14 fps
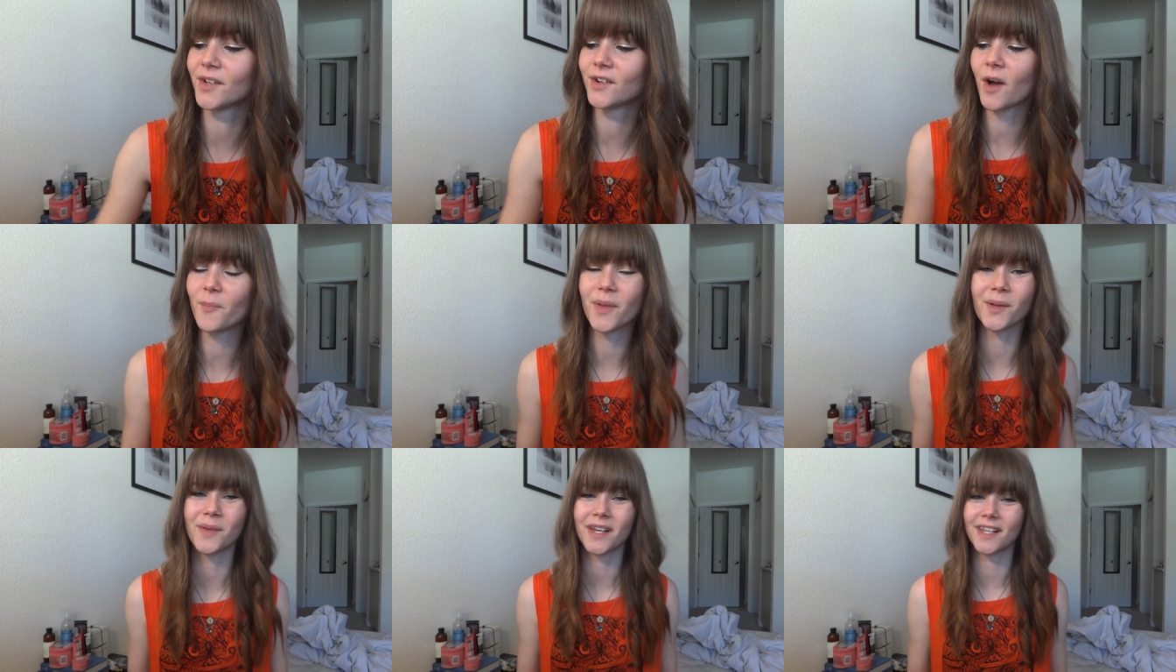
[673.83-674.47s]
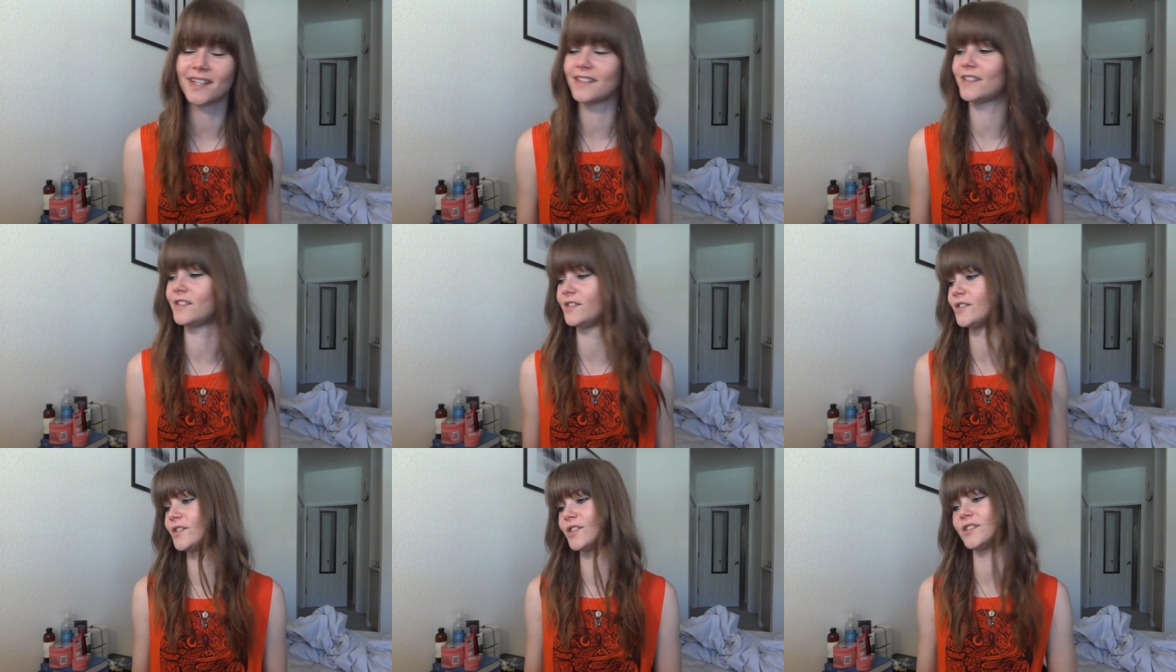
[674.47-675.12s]
They're not pigmented.
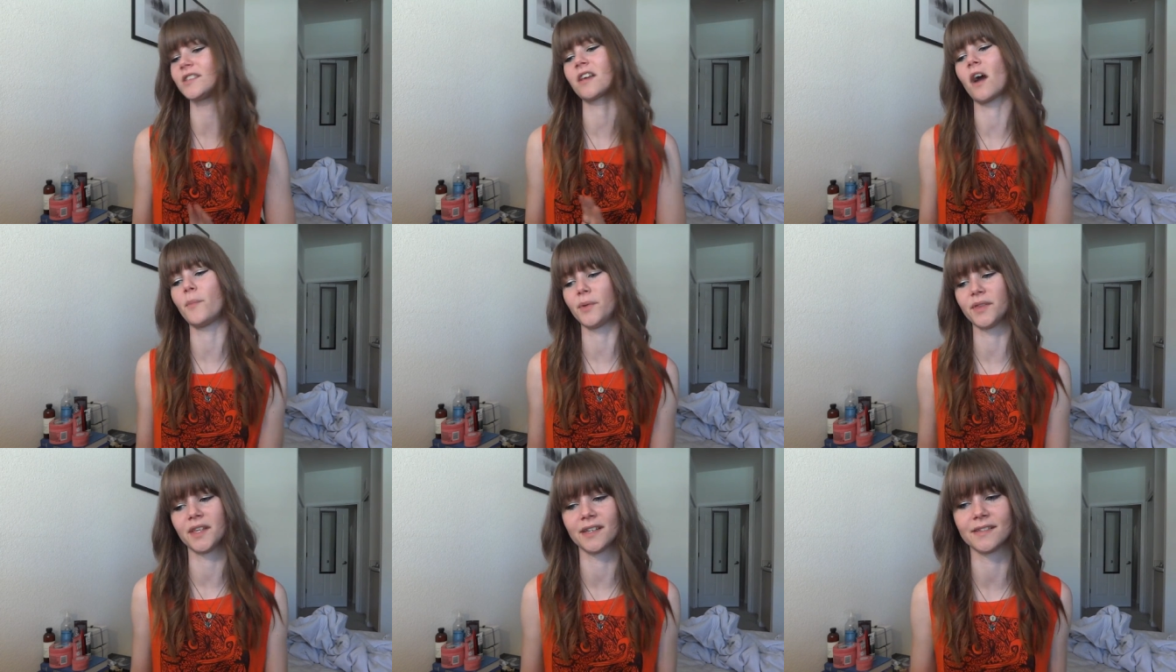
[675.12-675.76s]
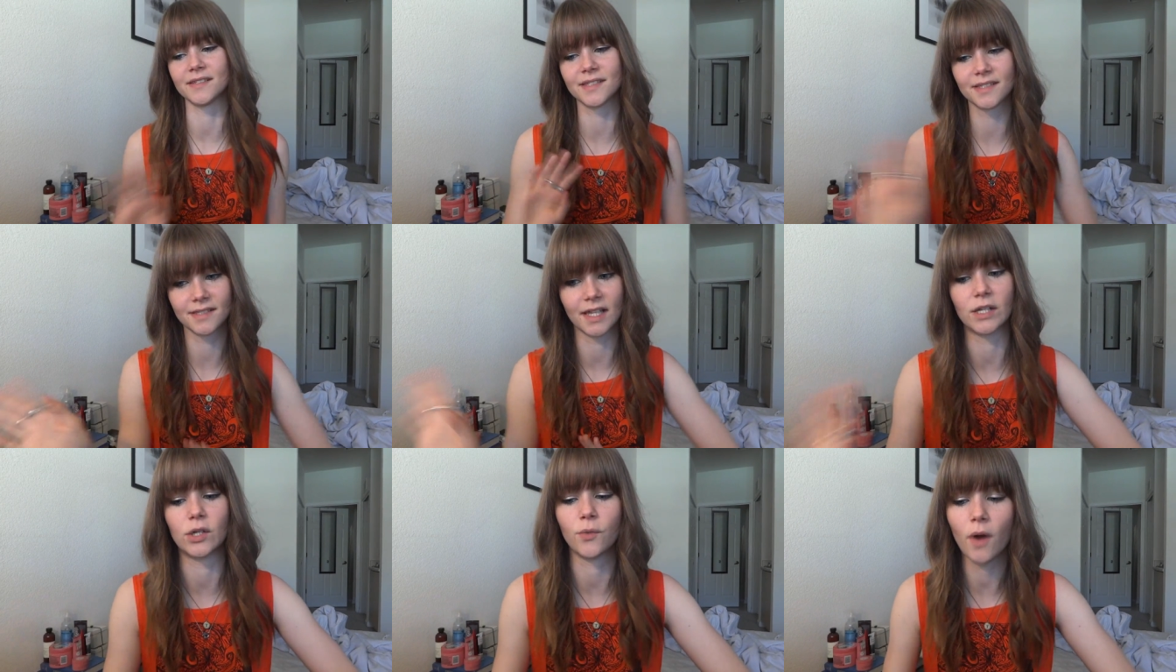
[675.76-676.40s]
There's just a couple things
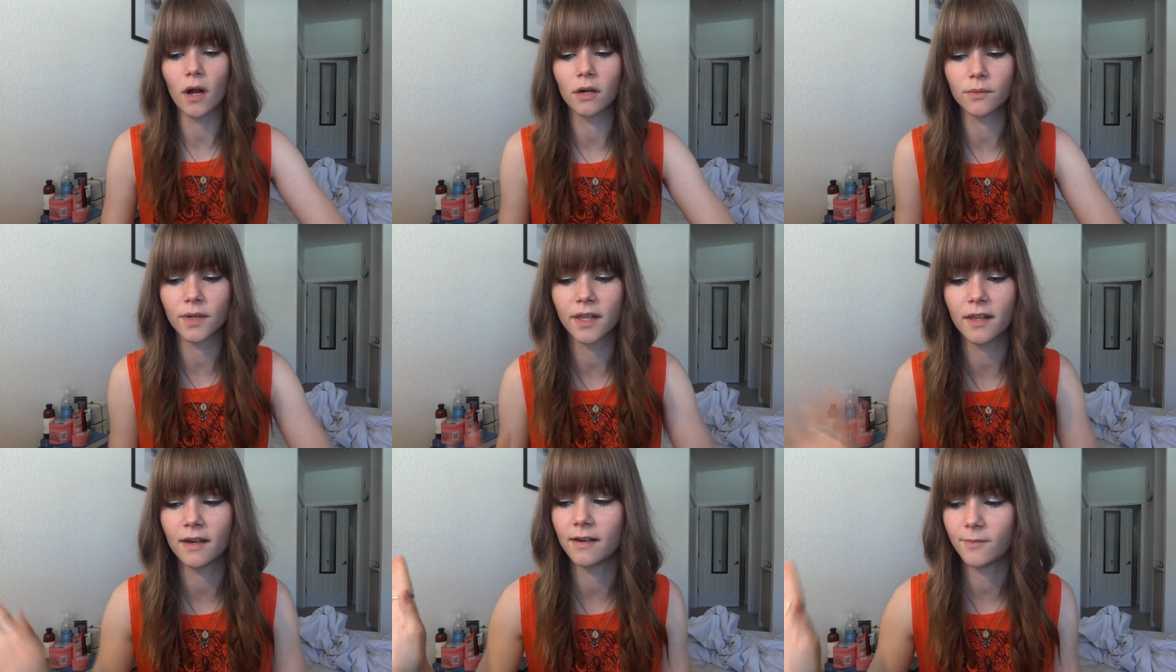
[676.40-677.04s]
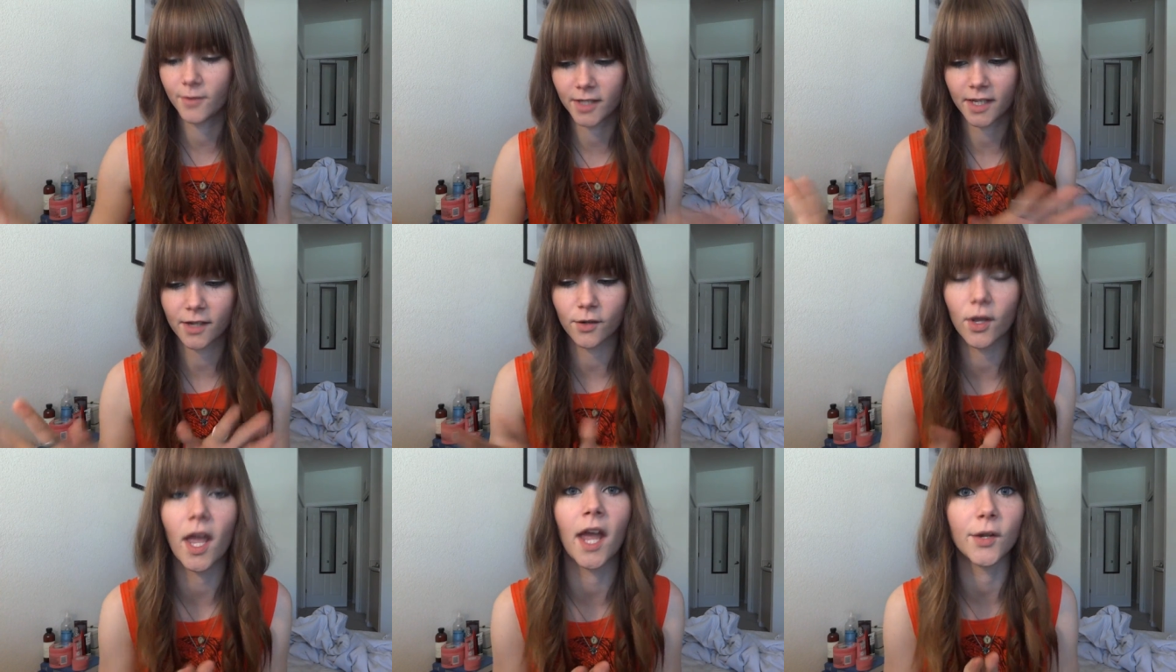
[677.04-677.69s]
that are wrong with them that
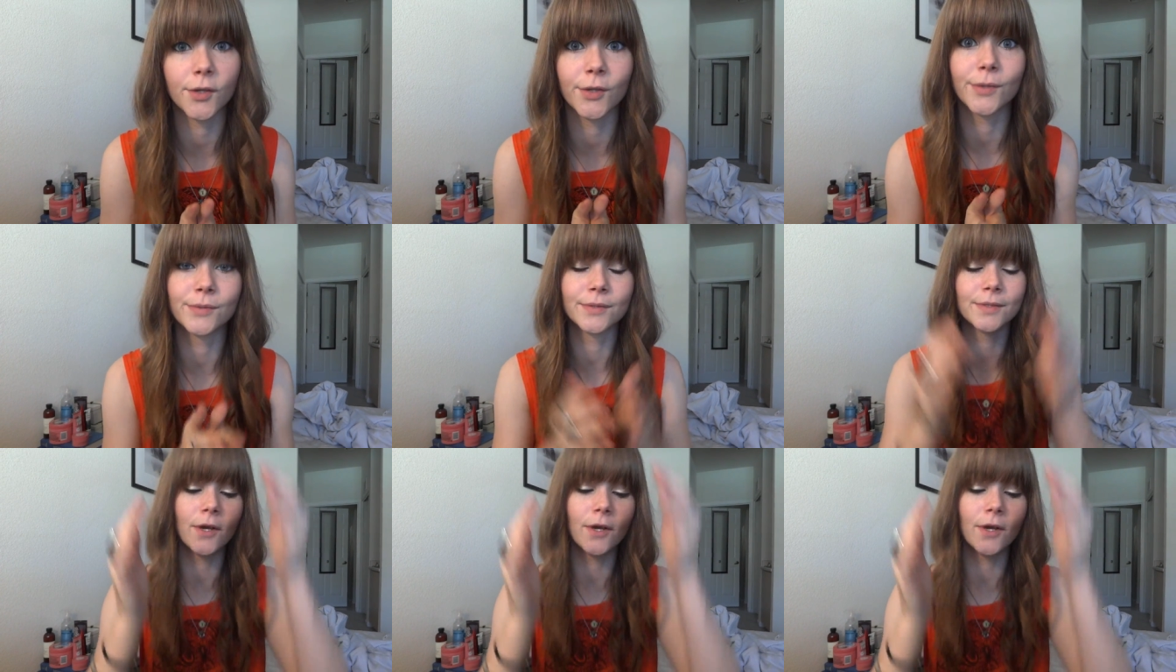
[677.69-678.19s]
I can't use.